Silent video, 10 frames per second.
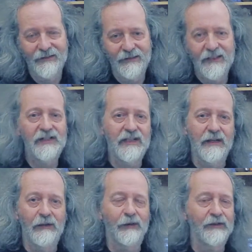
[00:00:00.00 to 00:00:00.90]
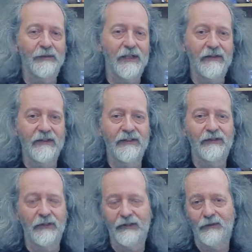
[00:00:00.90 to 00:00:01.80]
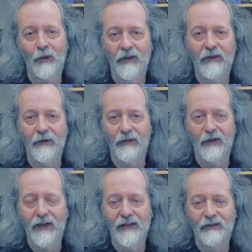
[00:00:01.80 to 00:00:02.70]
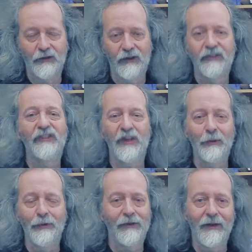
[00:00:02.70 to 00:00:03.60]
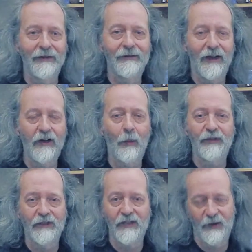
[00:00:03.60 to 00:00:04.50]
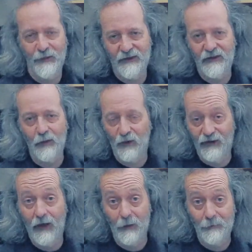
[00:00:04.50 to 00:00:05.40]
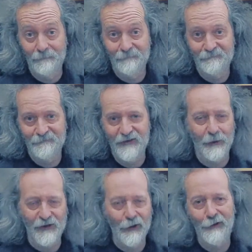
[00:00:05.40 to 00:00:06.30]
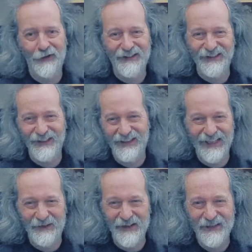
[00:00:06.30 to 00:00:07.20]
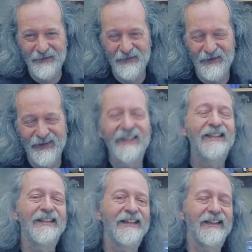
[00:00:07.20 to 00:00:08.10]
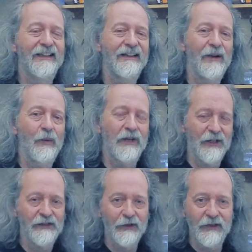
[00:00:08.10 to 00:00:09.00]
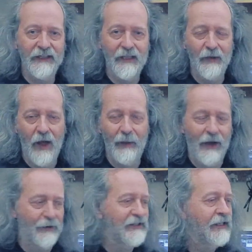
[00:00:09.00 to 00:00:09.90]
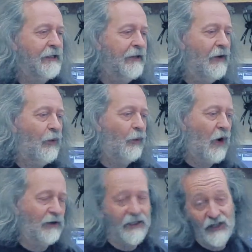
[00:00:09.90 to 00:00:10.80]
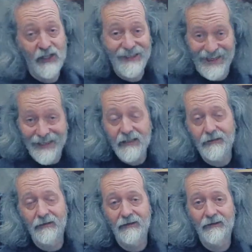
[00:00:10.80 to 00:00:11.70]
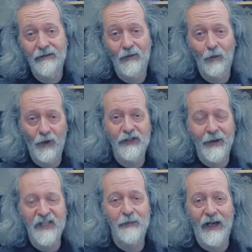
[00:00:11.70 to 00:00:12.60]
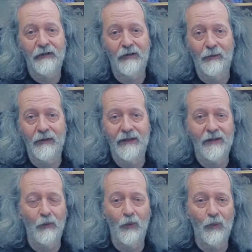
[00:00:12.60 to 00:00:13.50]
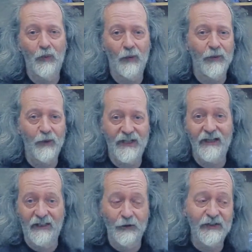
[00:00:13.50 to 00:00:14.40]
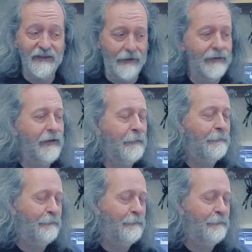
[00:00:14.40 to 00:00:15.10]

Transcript: this tune, Autumn Leaves, is just one of those that it's just assumed that a competent jazz musician will know. So it's a good thing to learn anyway. We're going to talk a little bit about what a lead sheet is, what to expect from it, and what it kind of looks like.